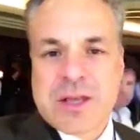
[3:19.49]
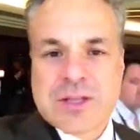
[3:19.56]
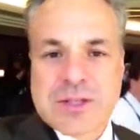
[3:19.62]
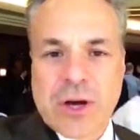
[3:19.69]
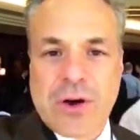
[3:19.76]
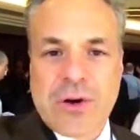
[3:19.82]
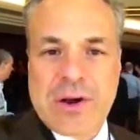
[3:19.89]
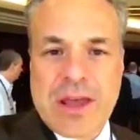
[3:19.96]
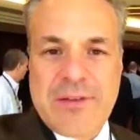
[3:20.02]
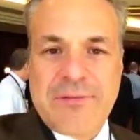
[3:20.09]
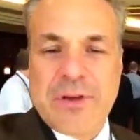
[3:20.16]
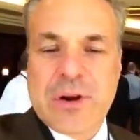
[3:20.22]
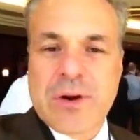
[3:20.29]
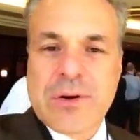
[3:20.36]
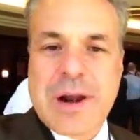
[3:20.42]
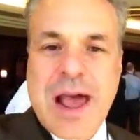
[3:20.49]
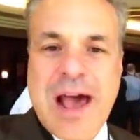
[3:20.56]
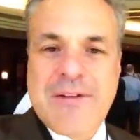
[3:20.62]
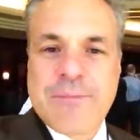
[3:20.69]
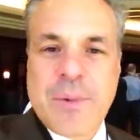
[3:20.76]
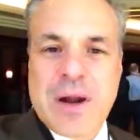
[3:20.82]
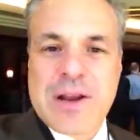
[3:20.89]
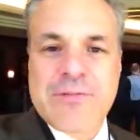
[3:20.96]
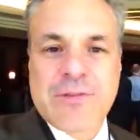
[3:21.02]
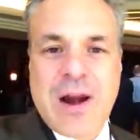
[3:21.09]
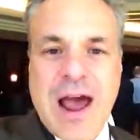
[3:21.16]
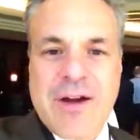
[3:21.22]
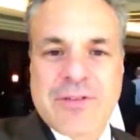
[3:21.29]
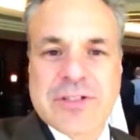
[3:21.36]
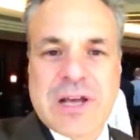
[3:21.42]
So if you don't have money for
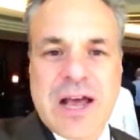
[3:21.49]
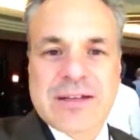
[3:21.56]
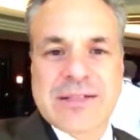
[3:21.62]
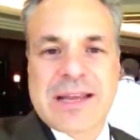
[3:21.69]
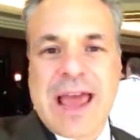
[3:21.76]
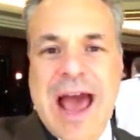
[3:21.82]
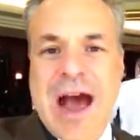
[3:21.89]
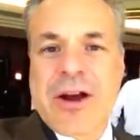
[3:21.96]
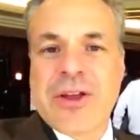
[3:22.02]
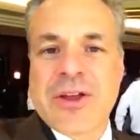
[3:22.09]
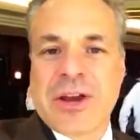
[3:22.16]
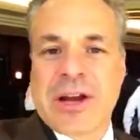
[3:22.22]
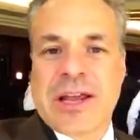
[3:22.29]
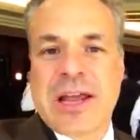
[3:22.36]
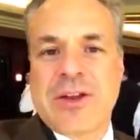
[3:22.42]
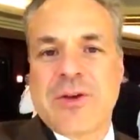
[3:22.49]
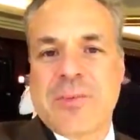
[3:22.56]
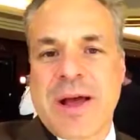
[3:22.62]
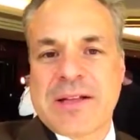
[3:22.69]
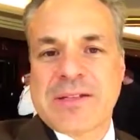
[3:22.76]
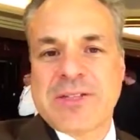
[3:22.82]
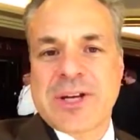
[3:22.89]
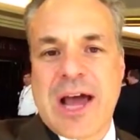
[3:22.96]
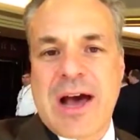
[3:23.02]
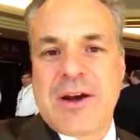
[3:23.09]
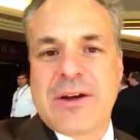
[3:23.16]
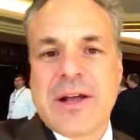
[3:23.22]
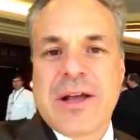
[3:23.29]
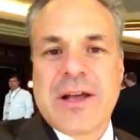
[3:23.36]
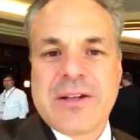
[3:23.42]
advertising, how are you going to get your message
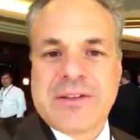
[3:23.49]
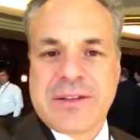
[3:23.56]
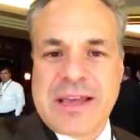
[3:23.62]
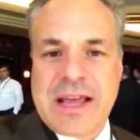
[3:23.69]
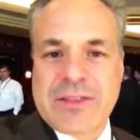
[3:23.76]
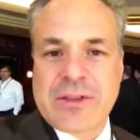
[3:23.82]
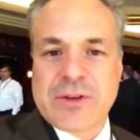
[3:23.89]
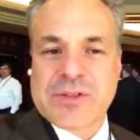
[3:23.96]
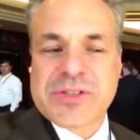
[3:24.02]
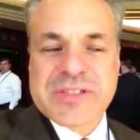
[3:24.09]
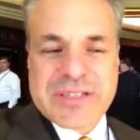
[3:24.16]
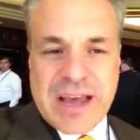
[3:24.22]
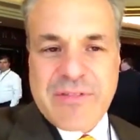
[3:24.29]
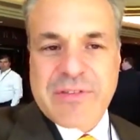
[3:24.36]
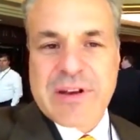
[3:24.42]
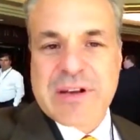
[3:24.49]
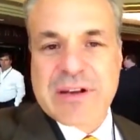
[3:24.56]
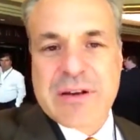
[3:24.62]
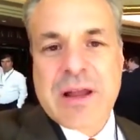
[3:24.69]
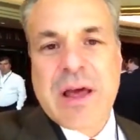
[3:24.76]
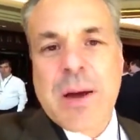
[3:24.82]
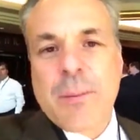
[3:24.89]
out to get those 7